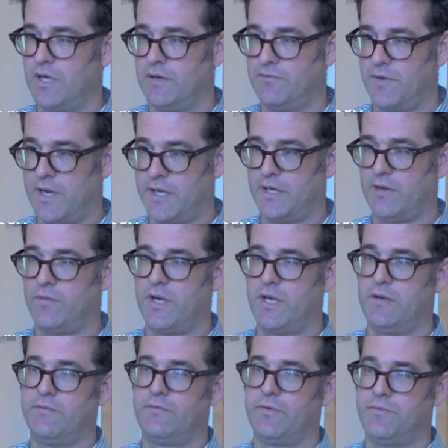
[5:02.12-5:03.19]
and finding a
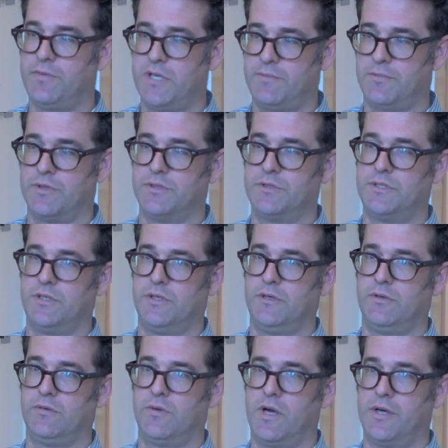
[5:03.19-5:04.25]
way for people
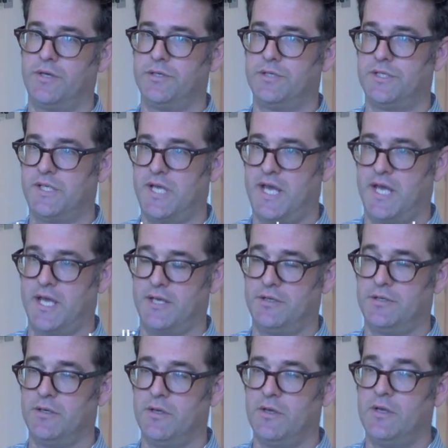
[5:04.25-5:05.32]
to
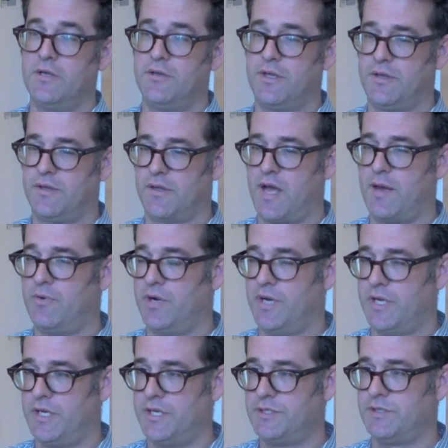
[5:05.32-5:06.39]
understand that the
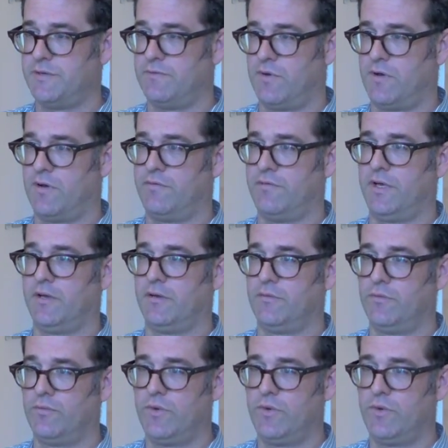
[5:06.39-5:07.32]
library is evolving